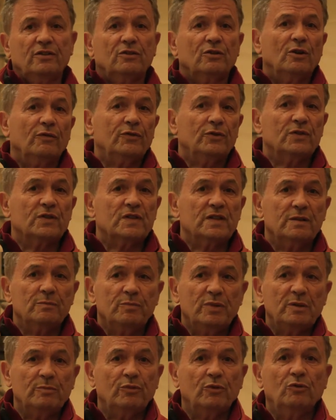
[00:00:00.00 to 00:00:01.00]
You know, if you see
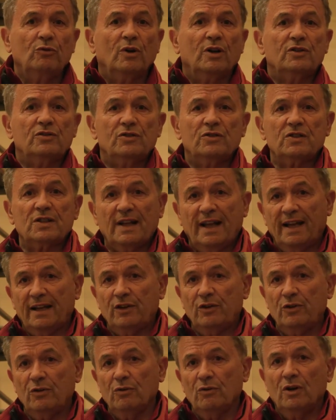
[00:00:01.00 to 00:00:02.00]
people who are just
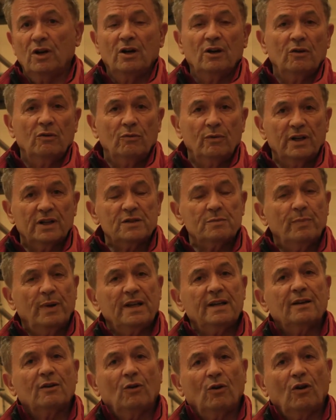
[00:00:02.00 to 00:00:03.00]
like you, we're
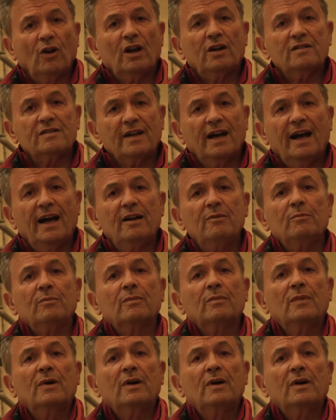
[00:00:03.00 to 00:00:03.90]
spending all our time